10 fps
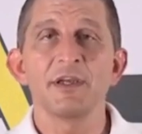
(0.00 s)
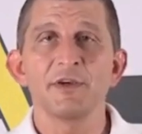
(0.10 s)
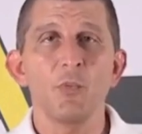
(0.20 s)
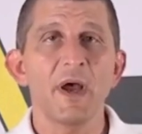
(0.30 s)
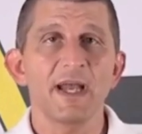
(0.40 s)

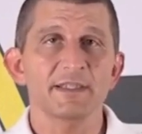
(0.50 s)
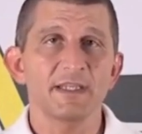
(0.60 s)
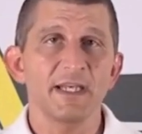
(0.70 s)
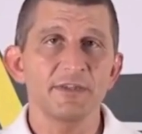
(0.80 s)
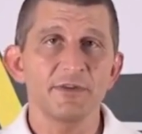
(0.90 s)
Go back,
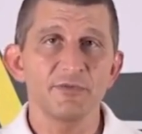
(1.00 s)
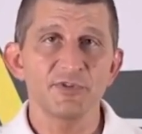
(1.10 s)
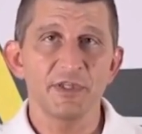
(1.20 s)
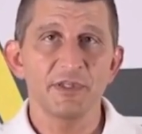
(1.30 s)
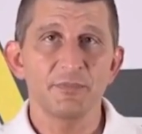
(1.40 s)
tighten
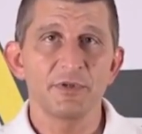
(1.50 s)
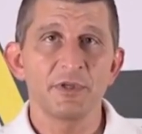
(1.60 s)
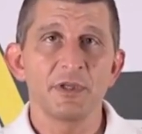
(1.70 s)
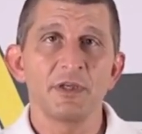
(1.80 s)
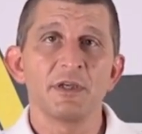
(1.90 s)
those up,
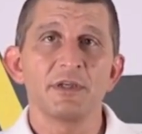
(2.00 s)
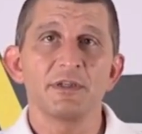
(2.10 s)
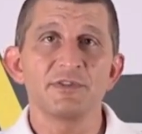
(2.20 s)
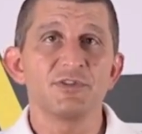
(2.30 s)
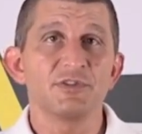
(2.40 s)

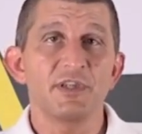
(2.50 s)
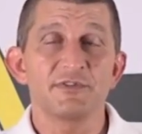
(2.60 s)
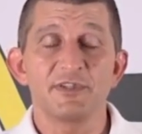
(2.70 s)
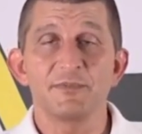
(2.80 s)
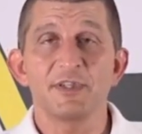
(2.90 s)
because
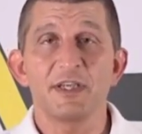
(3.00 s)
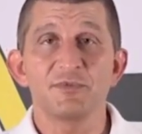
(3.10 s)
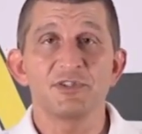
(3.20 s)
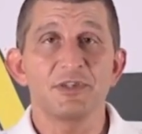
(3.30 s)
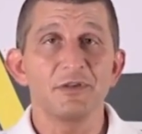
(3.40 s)

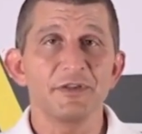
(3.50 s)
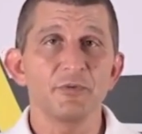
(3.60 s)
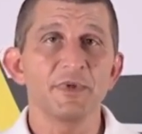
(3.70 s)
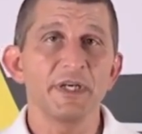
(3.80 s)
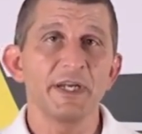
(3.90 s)
sometimes just a
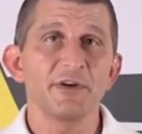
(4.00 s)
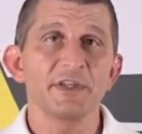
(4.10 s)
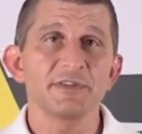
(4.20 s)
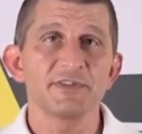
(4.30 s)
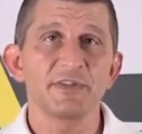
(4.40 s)
little bit of air
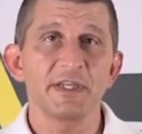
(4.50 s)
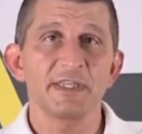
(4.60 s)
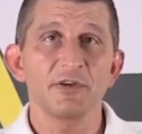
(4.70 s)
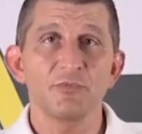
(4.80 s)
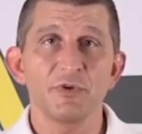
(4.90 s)
can suck
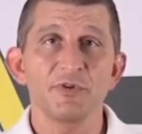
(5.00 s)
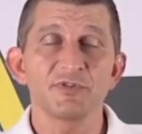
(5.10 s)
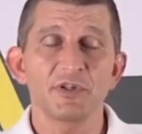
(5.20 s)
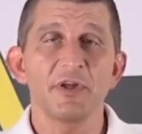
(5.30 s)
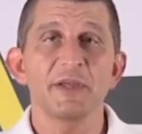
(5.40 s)
in on where
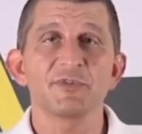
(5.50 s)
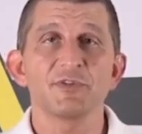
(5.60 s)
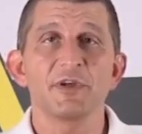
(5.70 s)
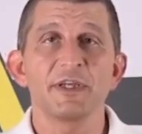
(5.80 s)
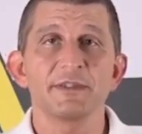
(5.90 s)
those clamps
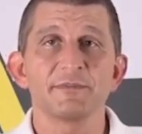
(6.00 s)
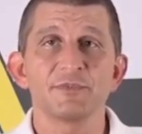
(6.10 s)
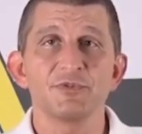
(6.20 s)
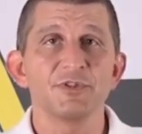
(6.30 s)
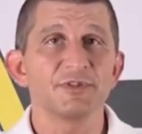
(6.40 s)
are at.
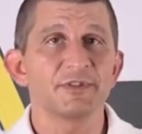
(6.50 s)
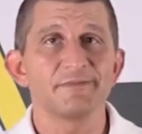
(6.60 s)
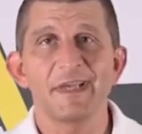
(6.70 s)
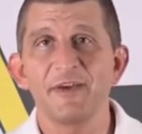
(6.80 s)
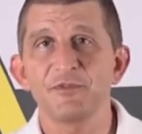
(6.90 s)
So just
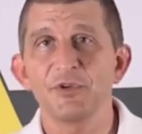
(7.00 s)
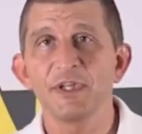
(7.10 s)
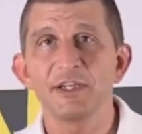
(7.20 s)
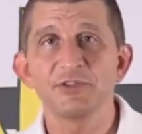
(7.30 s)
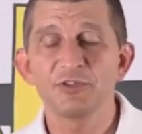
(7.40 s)
after a
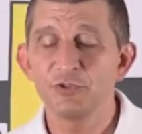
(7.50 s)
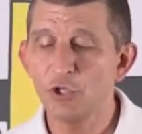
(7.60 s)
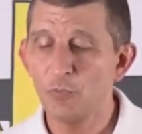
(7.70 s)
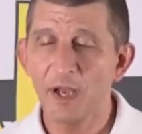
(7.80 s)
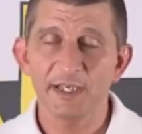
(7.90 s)
day or two,
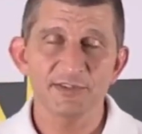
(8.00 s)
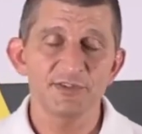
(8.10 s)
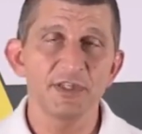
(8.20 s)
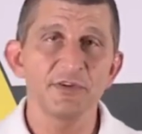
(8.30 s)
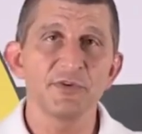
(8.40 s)
go back,
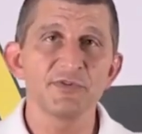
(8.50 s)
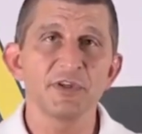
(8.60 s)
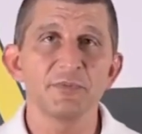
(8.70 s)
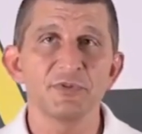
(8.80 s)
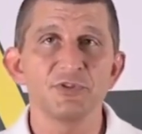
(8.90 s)
snug those
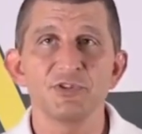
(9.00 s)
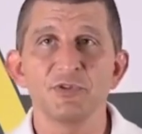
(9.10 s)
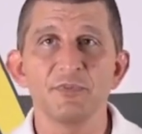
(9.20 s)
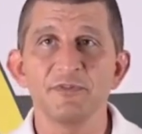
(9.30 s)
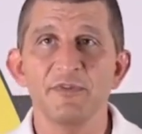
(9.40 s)
up, and you
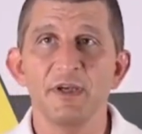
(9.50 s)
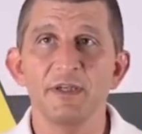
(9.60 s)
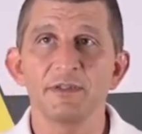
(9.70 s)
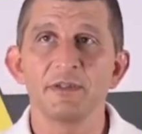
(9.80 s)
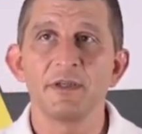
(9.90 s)
should be
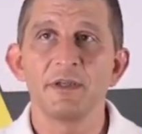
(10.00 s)
fine.